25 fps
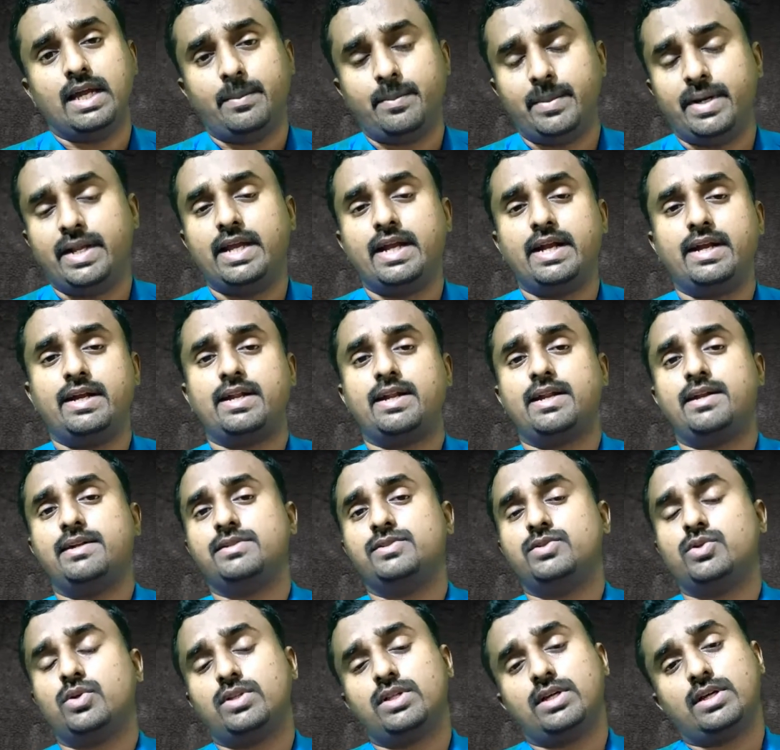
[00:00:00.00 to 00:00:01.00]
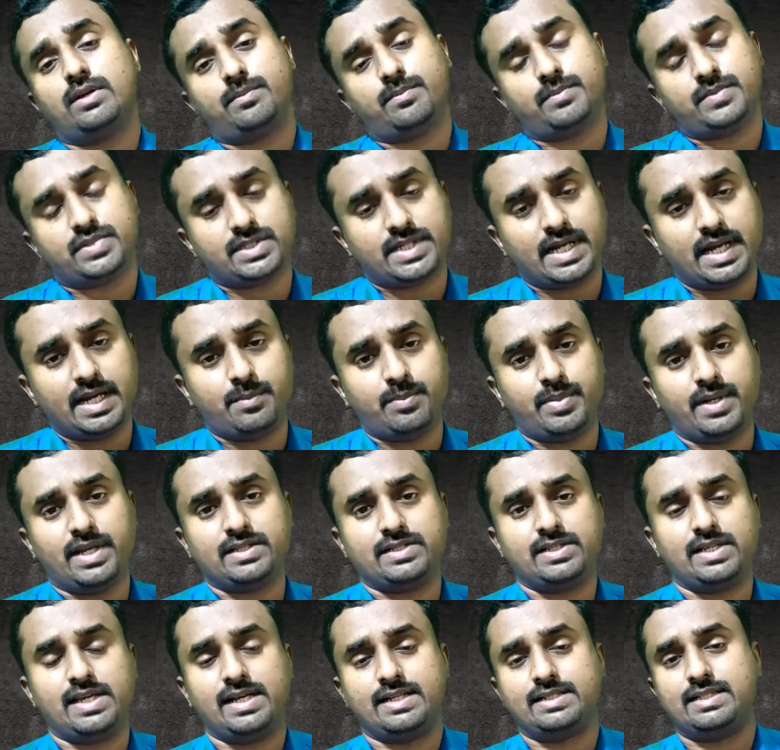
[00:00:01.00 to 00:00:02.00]
MD entrance or the state
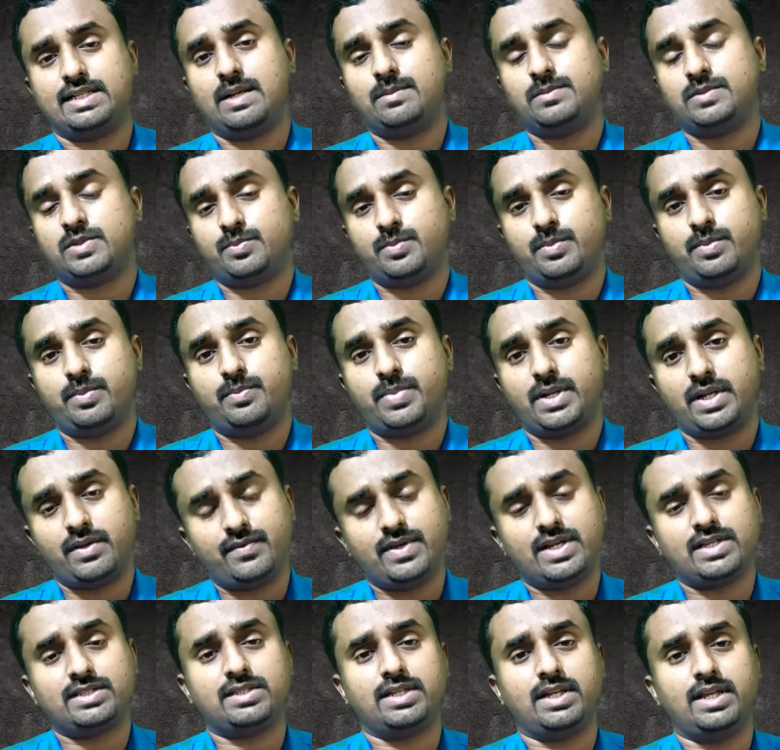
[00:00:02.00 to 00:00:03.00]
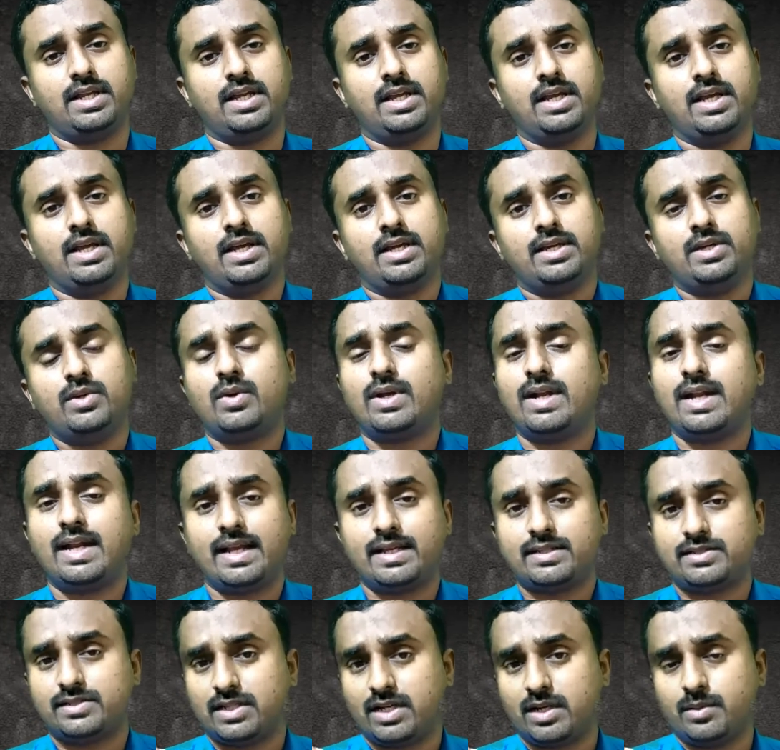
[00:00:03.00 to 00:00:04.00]
PSC exams previously, you are an
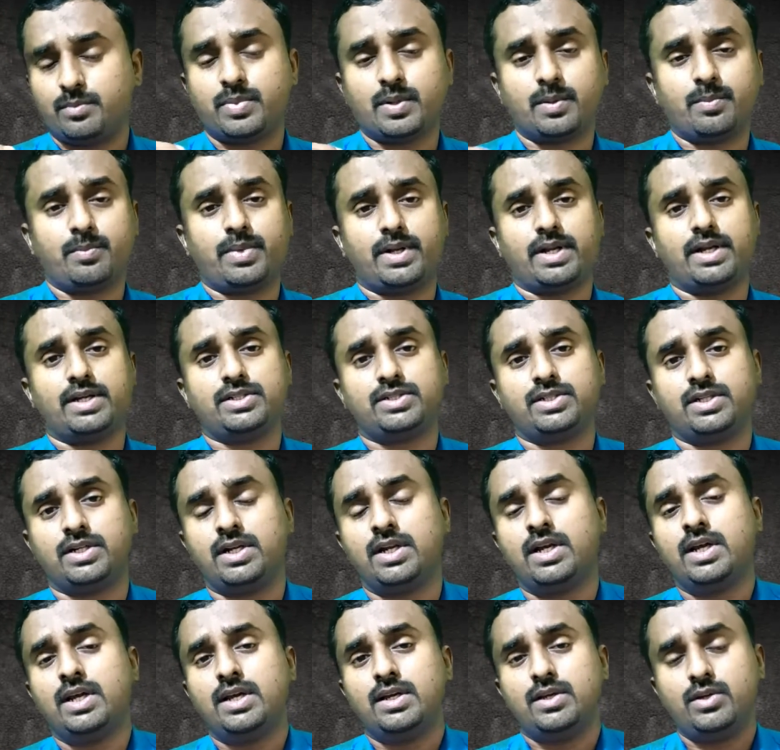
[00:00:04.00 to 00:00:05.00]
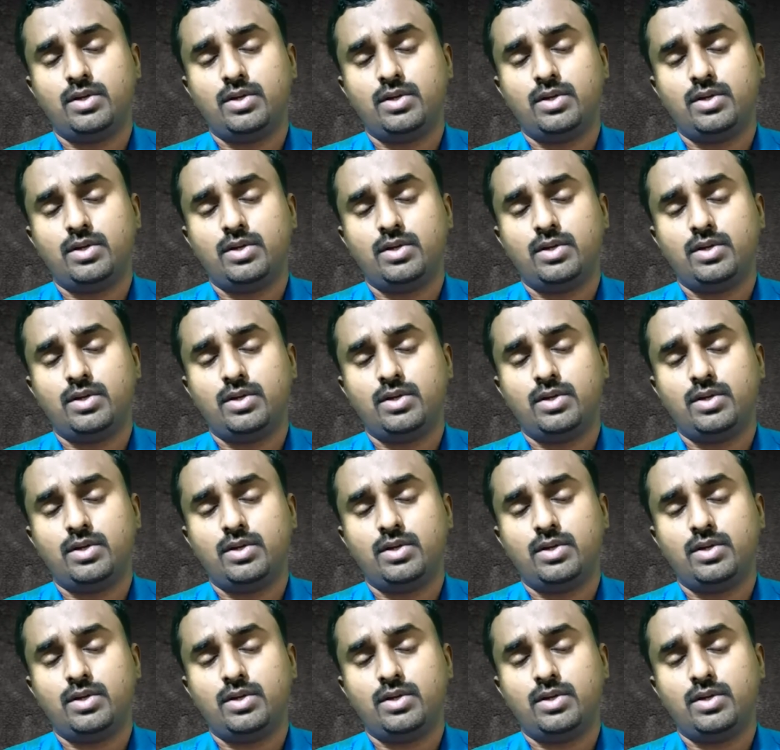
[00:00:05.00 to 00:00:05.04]
excellent preparation,